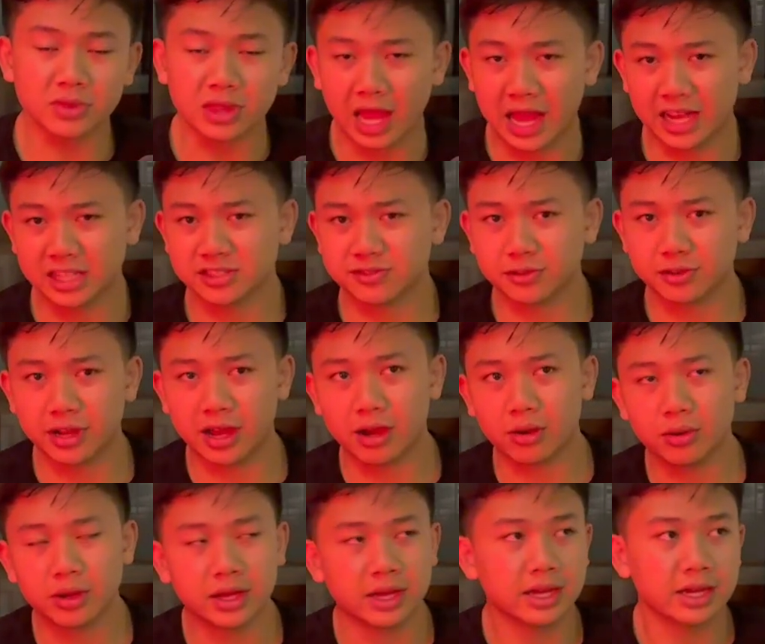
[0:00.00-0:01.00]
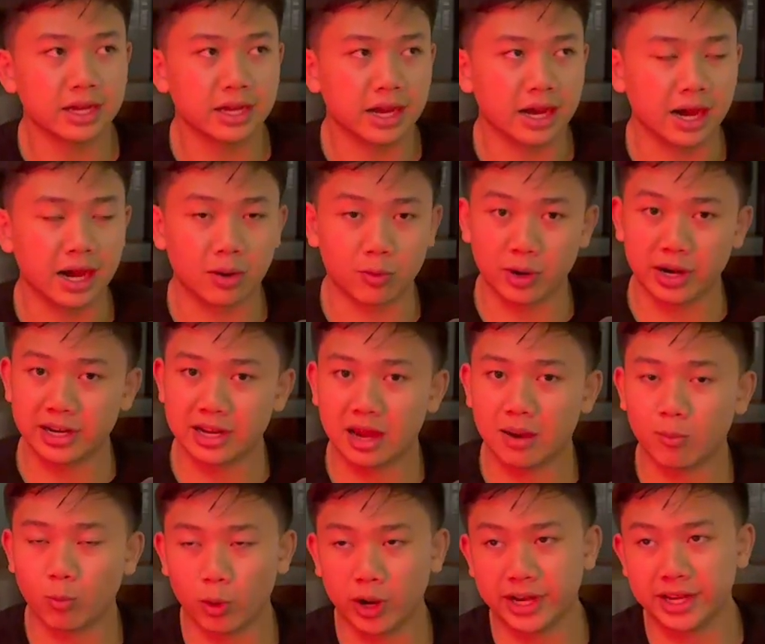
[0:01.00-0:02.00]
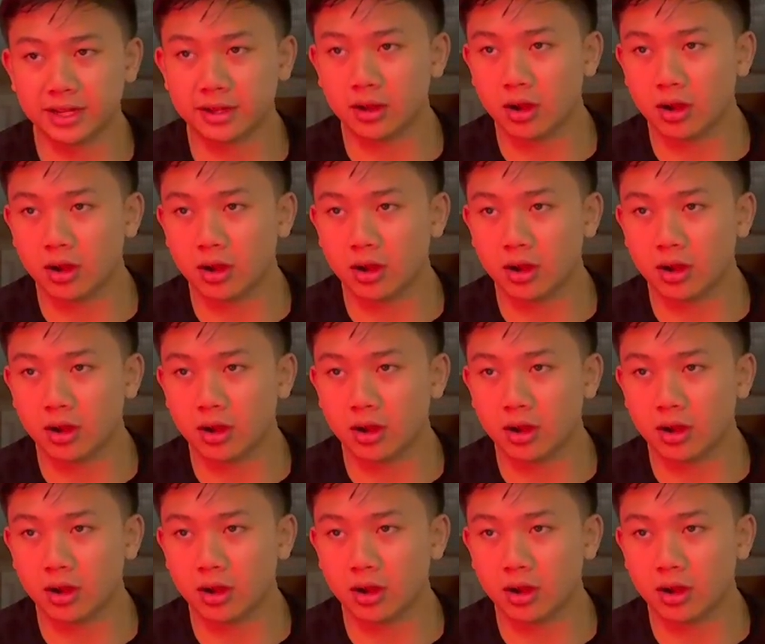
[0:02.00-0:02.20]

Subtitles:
as for now, right now I'm waiting